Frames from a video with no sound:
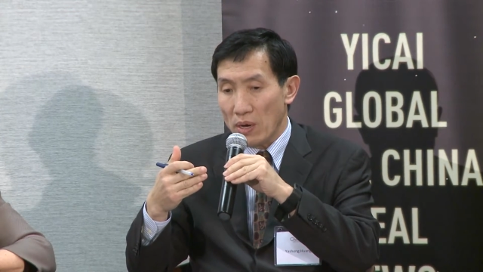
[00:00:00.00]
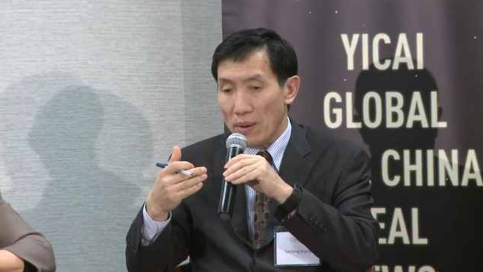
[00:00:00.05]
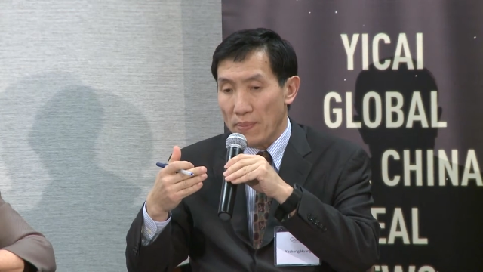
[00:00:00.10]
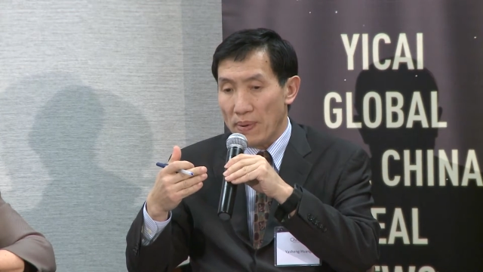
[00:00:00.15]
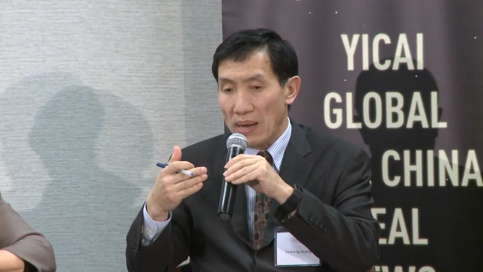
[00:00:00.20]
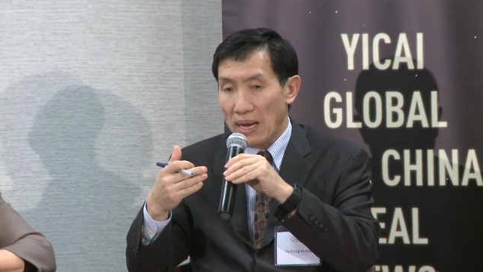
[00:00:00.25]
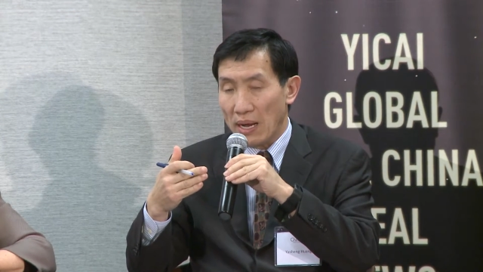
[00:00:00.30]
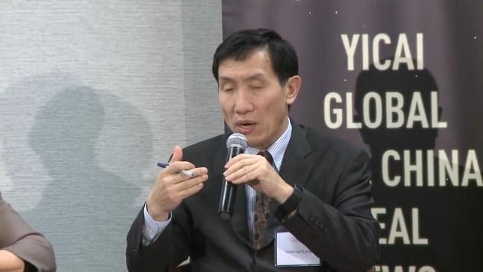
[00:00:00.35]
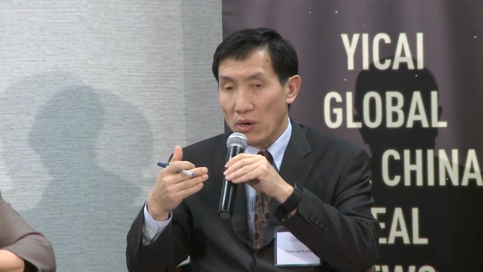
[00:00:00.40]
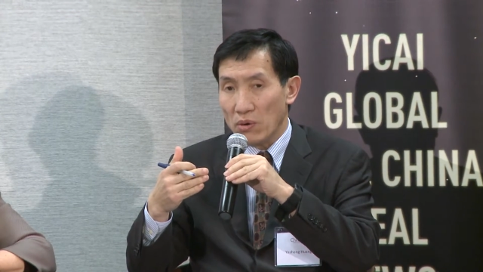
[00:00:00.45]

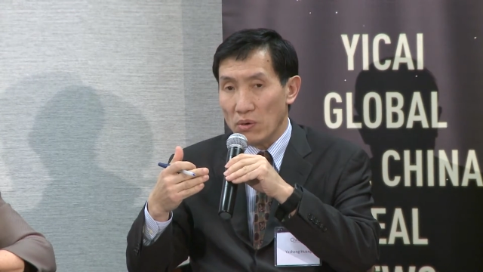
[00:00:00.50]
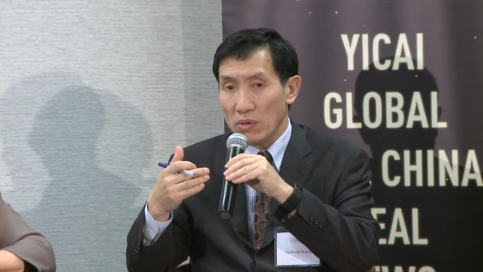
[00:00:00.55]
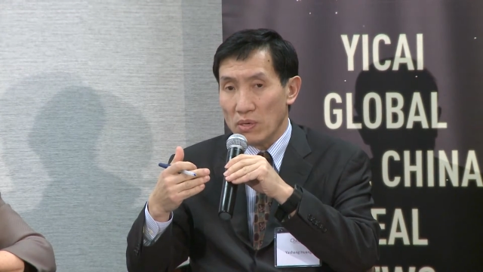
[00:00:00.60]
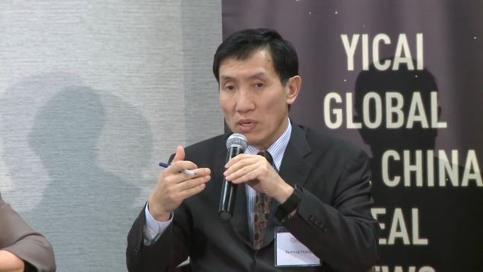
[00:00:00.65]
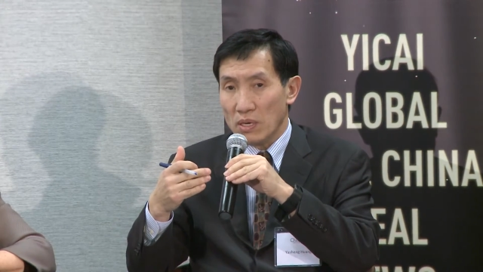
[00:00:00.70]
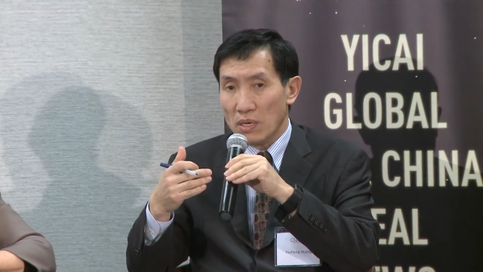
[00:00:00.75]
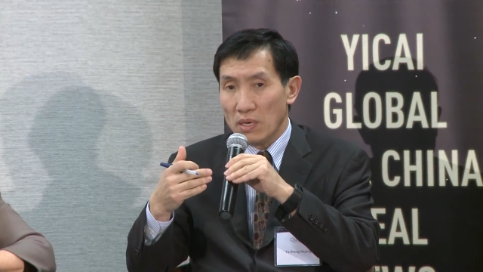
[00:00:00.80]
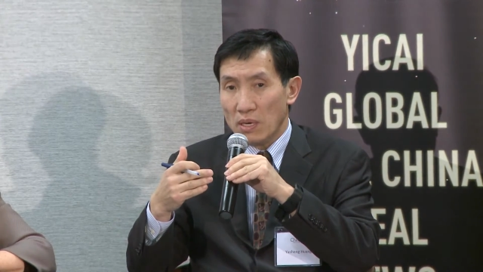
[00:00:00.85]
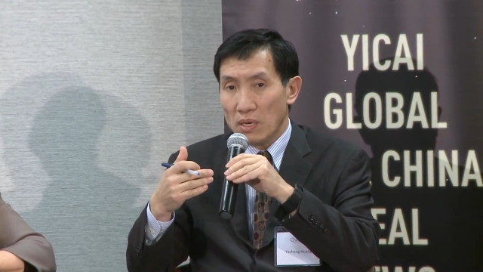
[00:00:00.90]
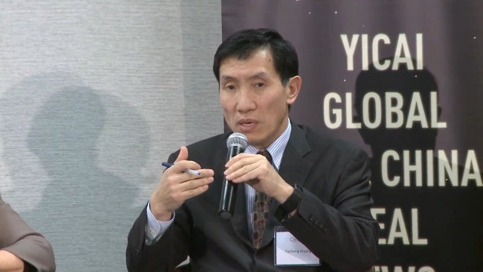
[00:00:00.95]
about
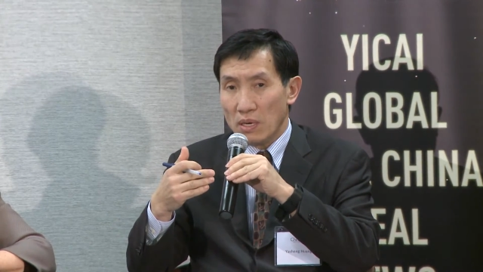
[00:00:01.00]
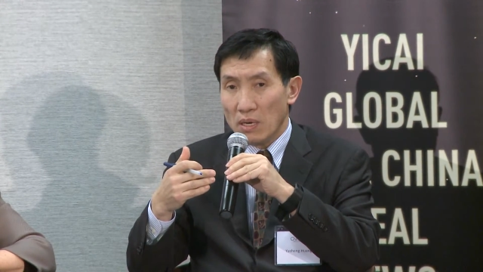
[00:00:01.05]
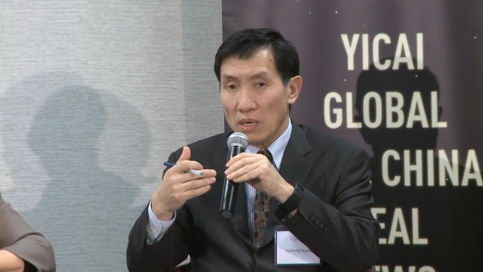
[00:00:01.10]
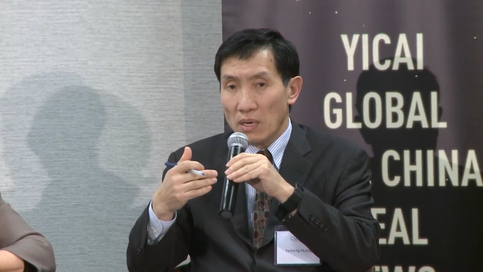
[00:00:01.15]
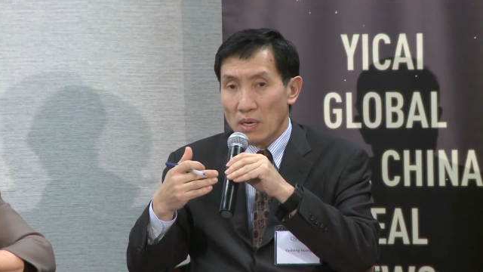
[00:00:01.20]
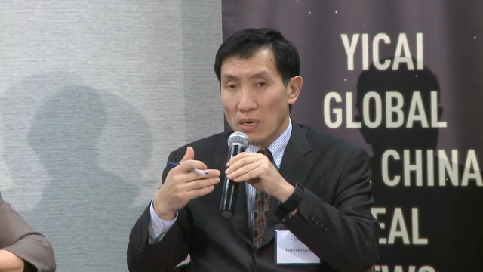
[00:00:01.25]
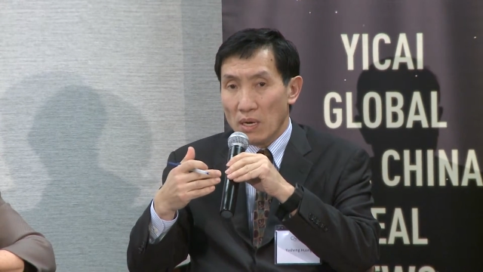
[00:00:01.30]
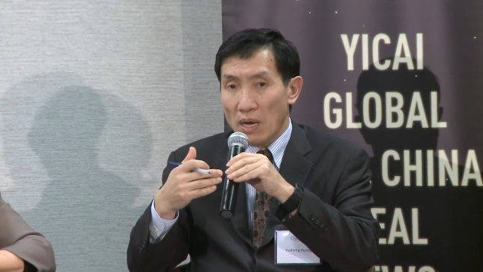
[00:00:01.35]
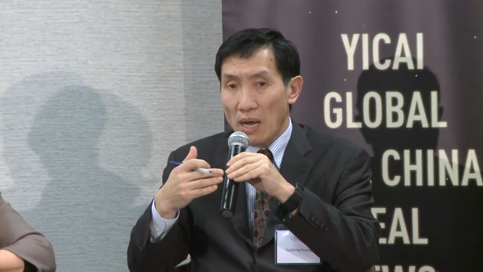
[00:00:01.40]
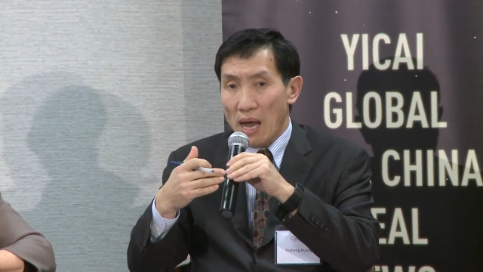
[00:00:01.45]

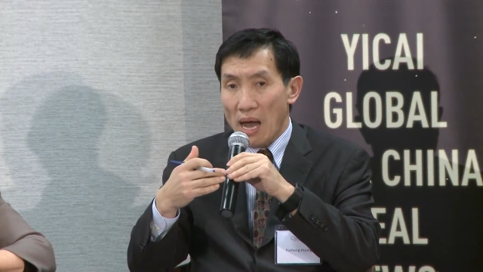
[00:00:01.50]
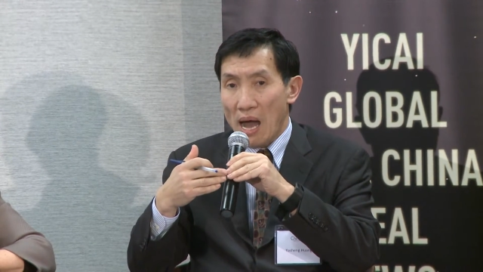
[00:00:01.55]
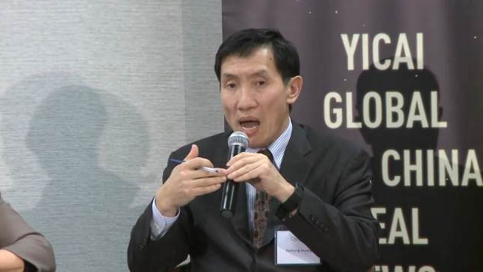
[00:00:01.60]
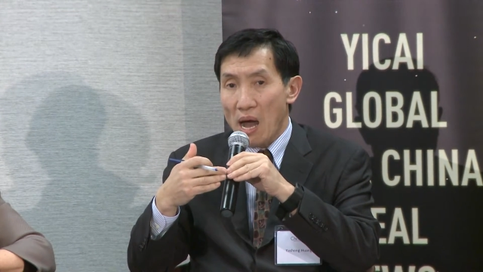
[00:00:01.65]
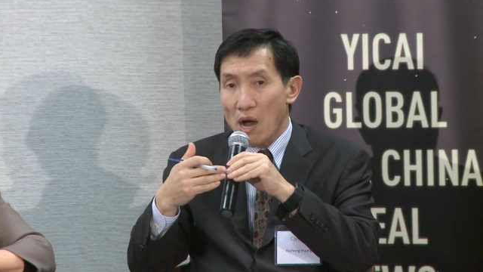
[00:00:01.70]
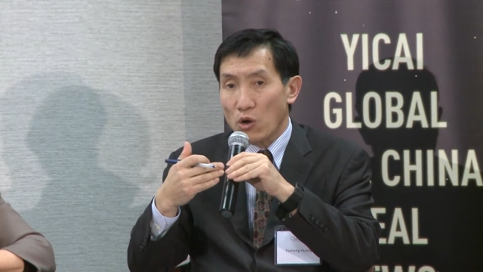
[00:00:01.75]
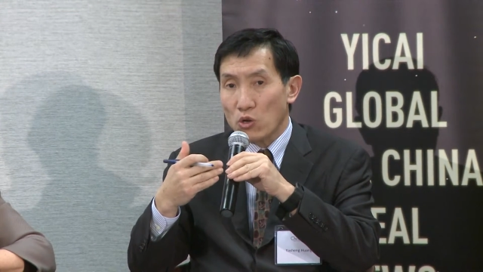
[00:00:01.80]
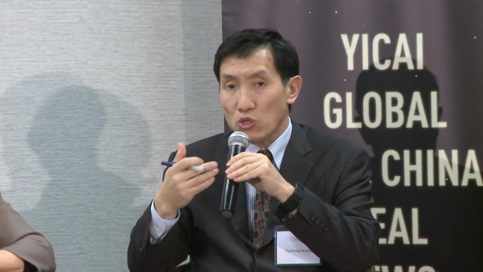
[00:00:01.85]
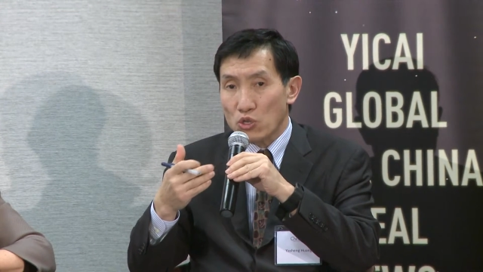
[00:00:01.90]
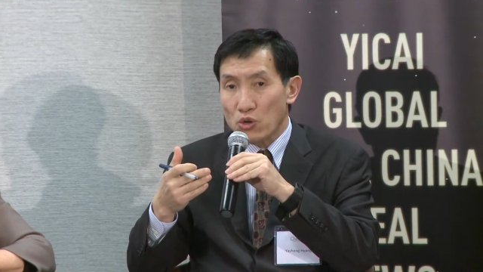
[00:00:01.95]

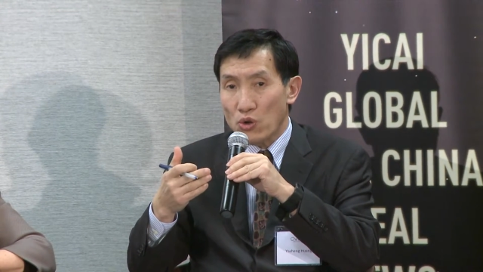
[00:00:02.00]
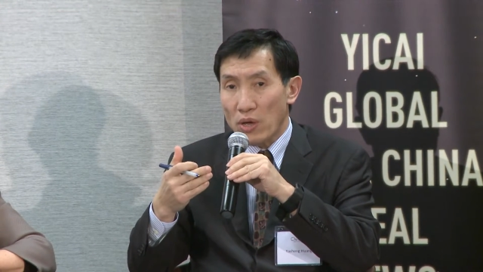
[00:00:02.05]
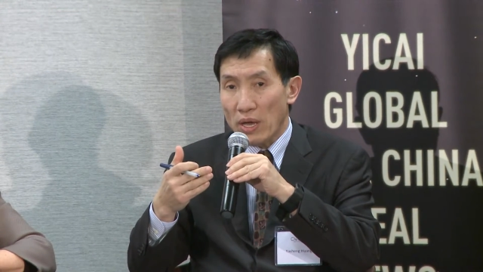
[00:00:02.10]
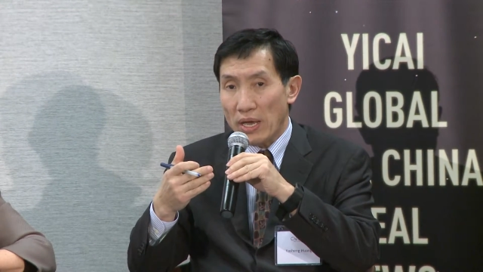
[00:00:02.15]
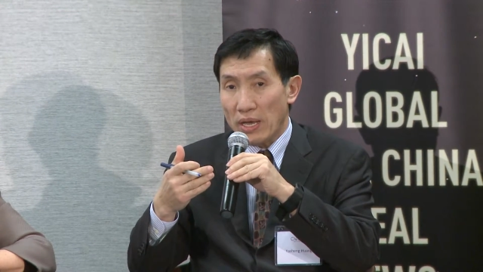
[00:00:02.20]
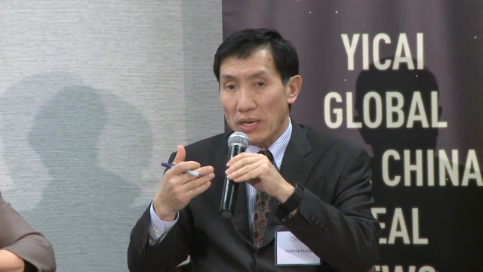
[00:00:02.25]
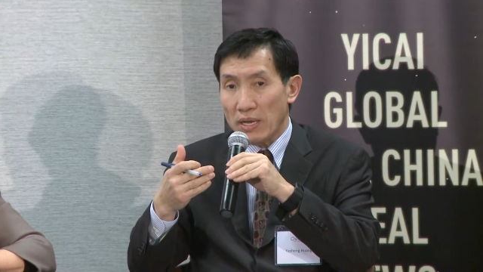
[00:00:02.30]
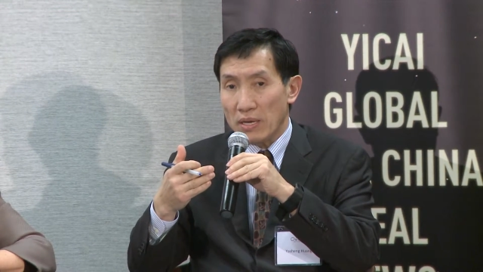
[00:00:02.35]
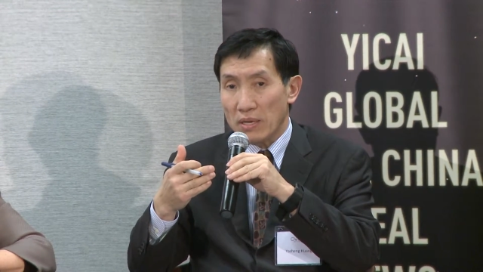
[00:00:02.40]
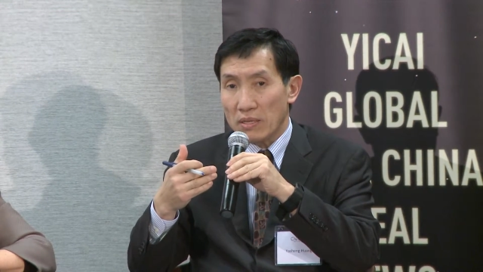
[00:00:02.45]
how
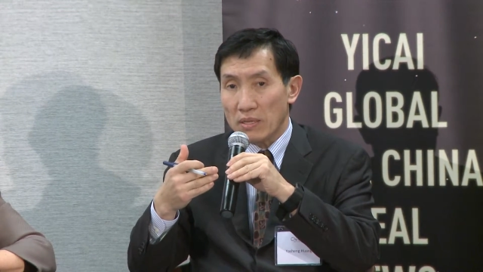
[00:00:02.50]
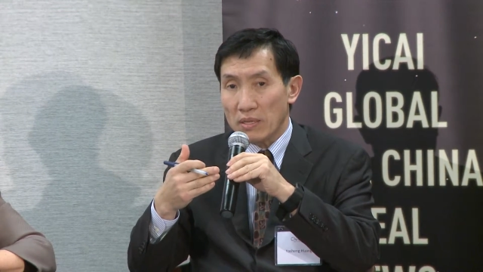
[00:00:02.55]
trade